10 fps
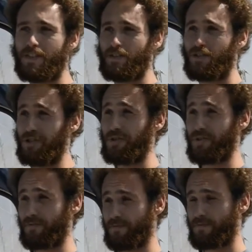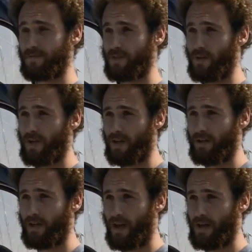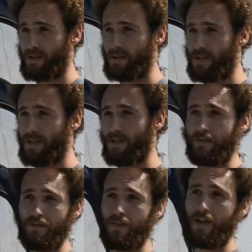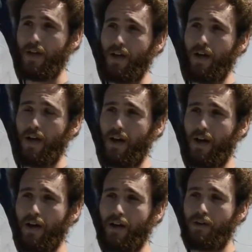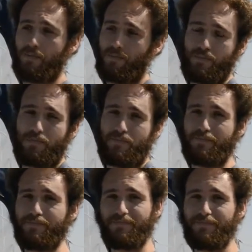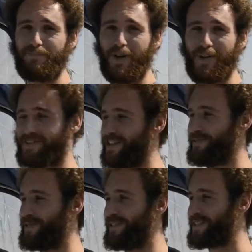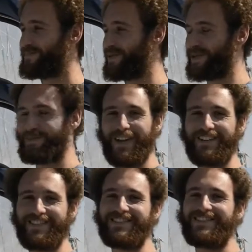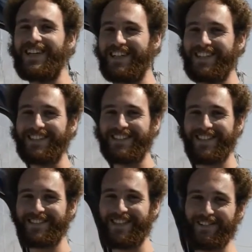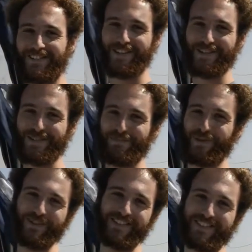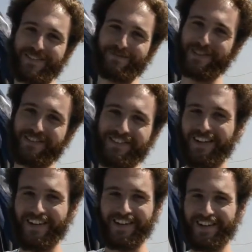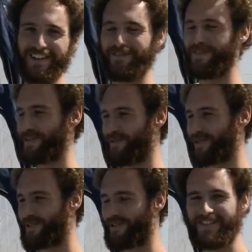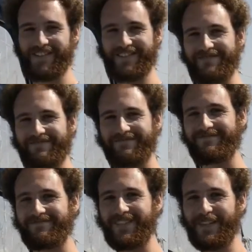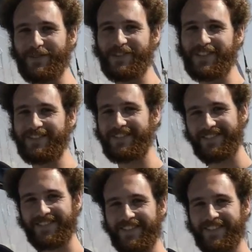in June of 2019, I bought a sailboat in Eastport, Maine, and sailed down the coast to Portland, and I've been living aboard Crescent ever since.